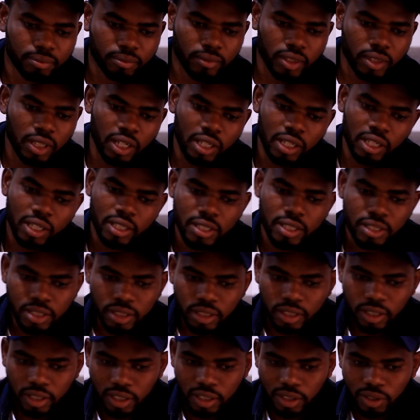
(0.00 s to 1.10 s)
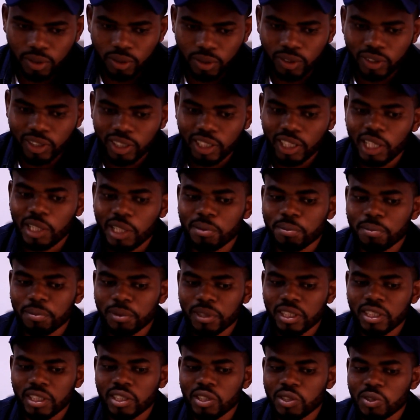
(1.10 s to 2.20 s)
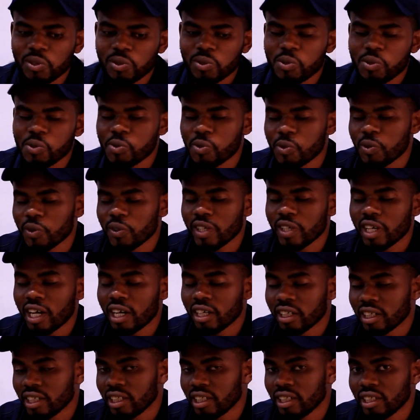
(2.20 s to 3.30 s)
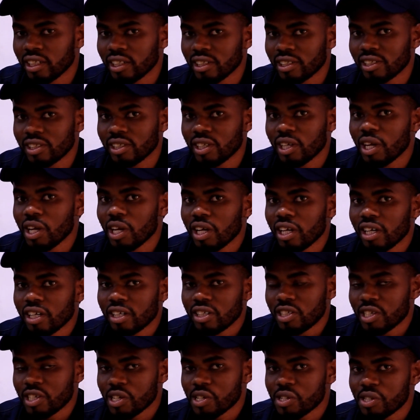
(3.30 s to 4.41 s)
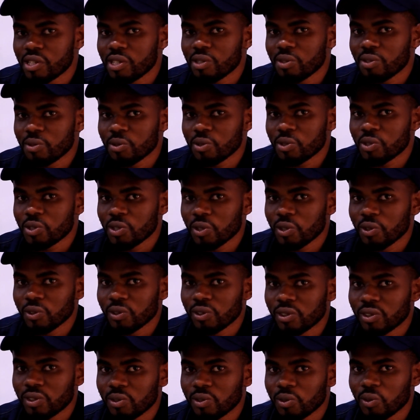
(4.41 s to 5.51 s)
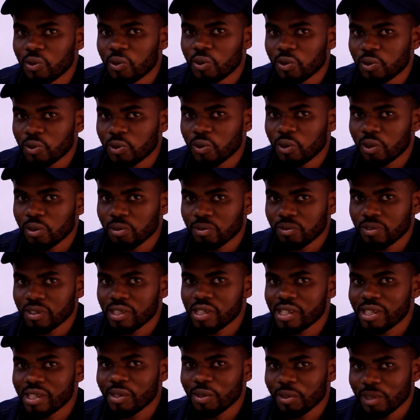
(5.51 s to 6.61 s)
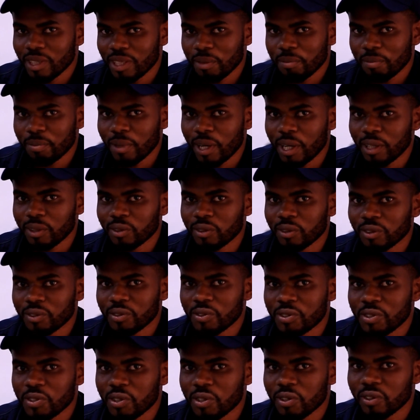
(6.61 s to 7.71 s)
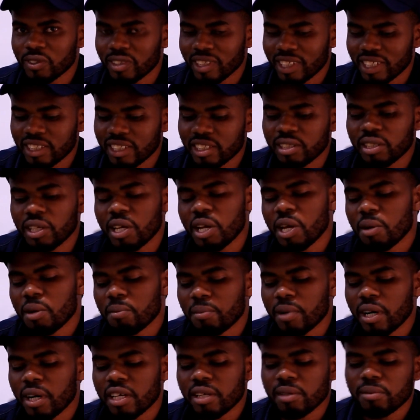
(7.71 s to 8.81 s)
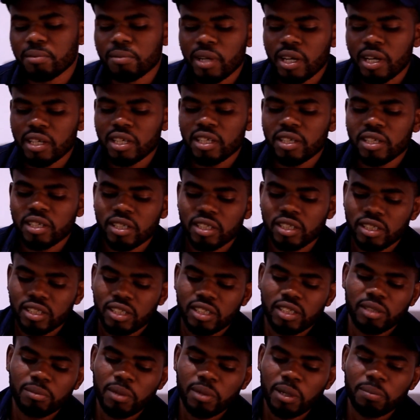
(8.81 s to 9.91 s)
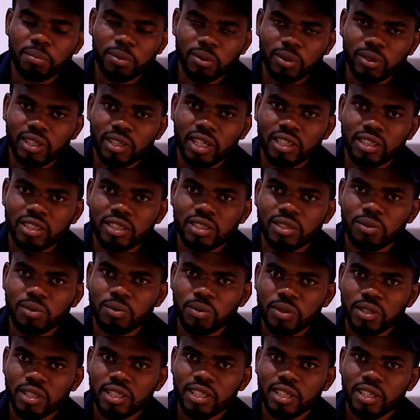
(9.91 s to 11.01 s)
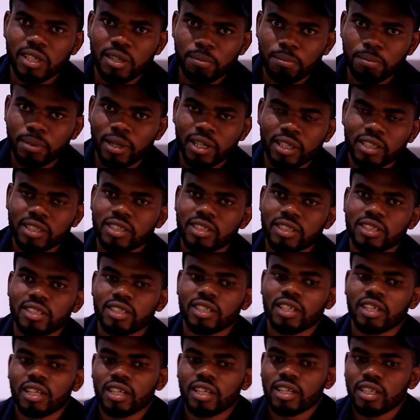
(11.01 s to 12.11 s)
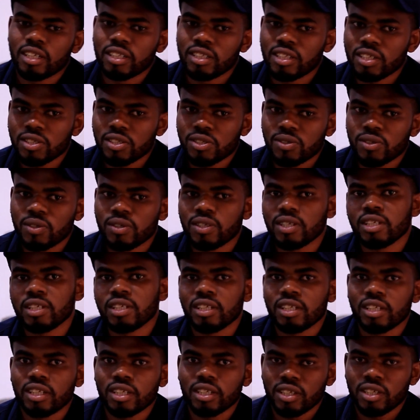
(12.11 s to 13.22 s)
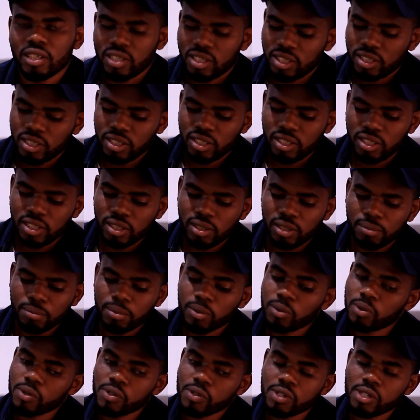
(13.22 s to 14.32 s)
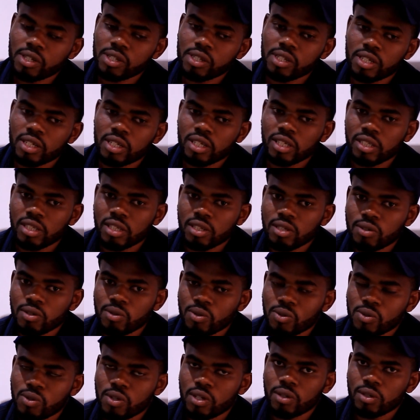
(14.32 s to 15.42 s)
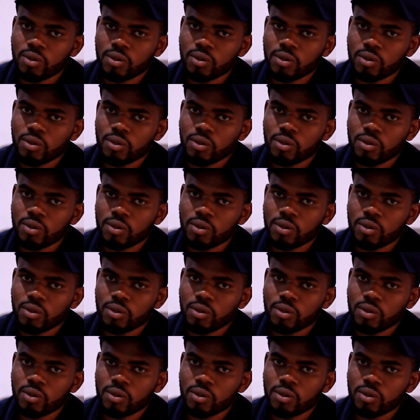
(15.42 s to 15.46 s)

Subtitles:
underneath Credo, and bring 2 soil aggregate just to show, to convince the panel, to show that my product will impact the soil because it is related to soil